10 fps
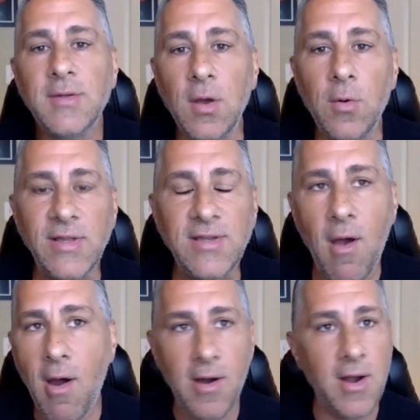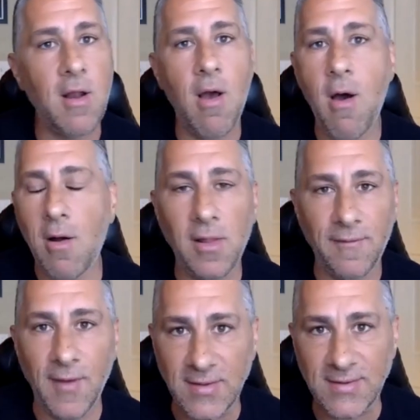So it's hard on
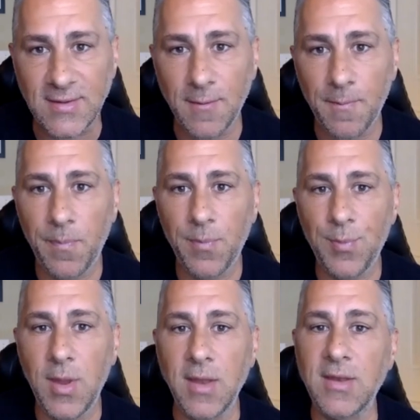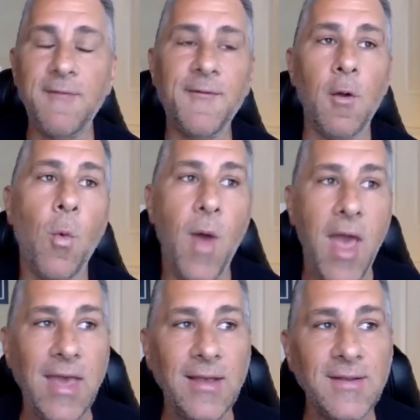all of us in different
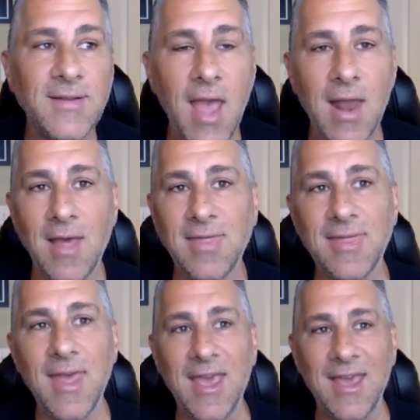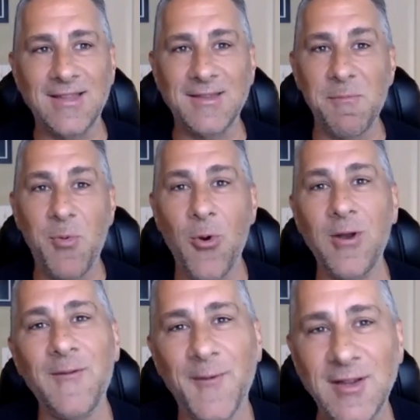ways. And I think it's
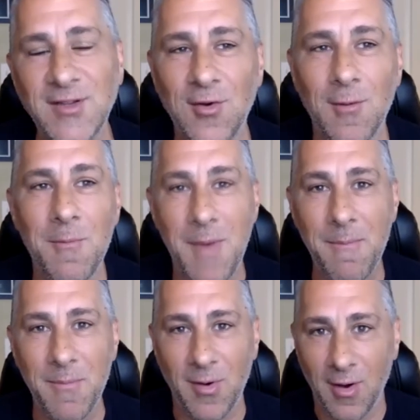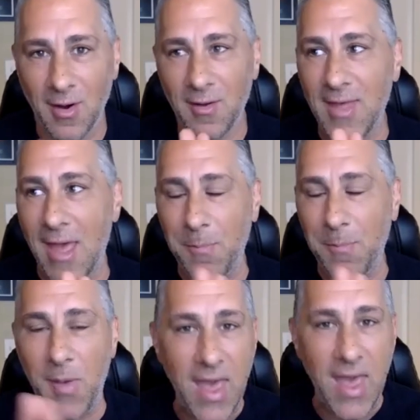important for us to remember that
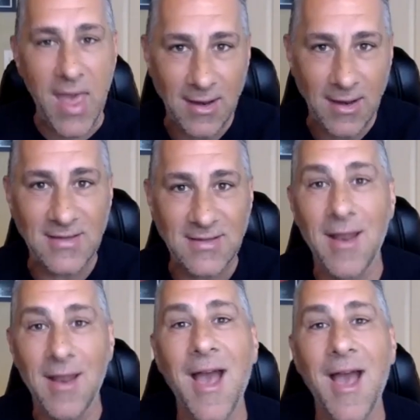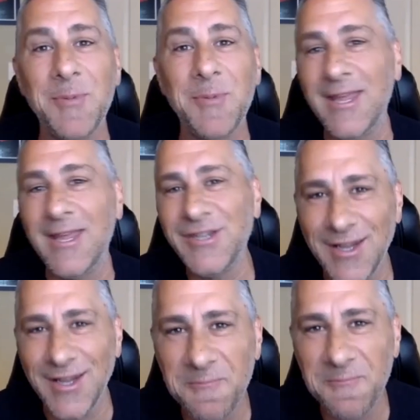pain is not a
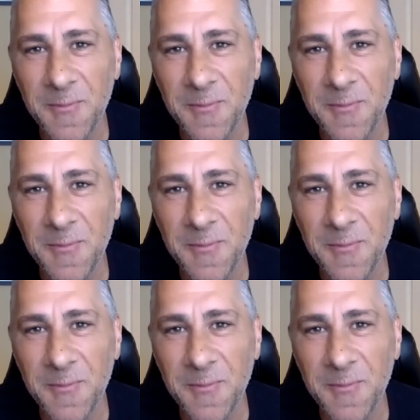competition,